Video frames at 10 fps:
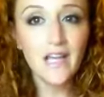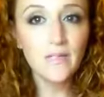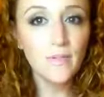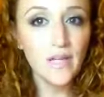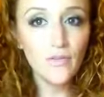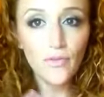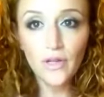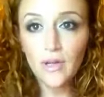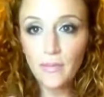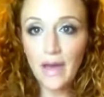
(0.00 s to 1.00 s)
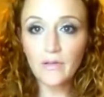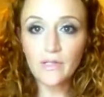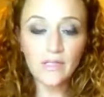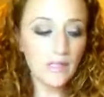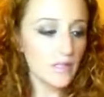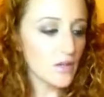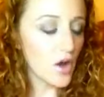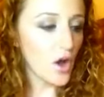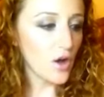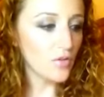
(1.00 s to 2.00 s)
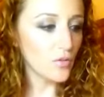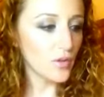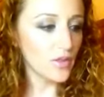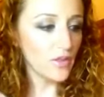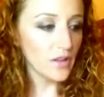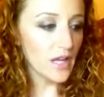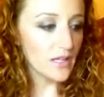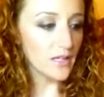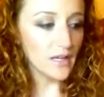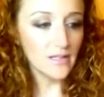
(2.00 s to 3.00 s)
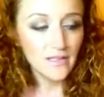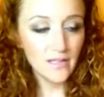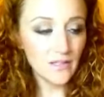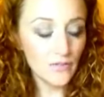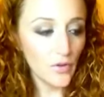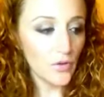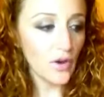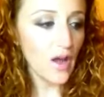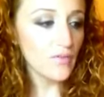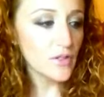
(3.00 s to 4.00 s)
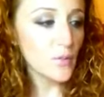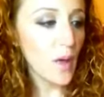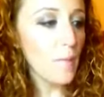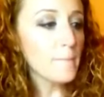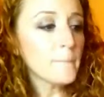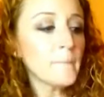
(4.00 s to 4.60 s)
SPF really bounces off with the light and it doesn't photograph as well.